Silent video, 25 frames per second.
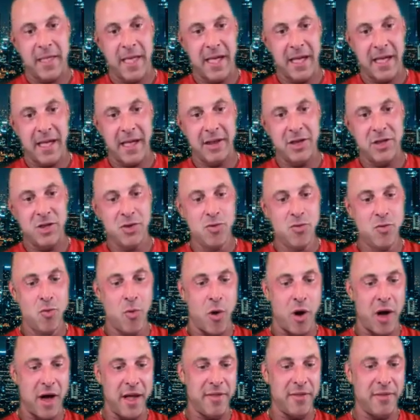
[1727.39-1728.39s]
And you
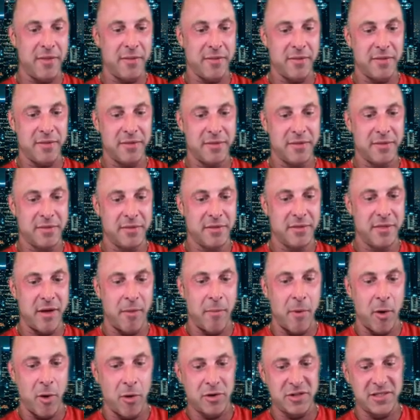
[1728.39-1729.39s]
want
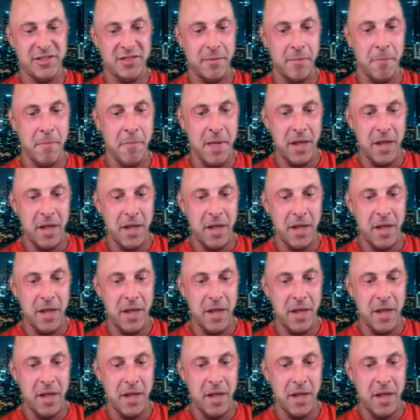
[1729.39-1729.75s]
the most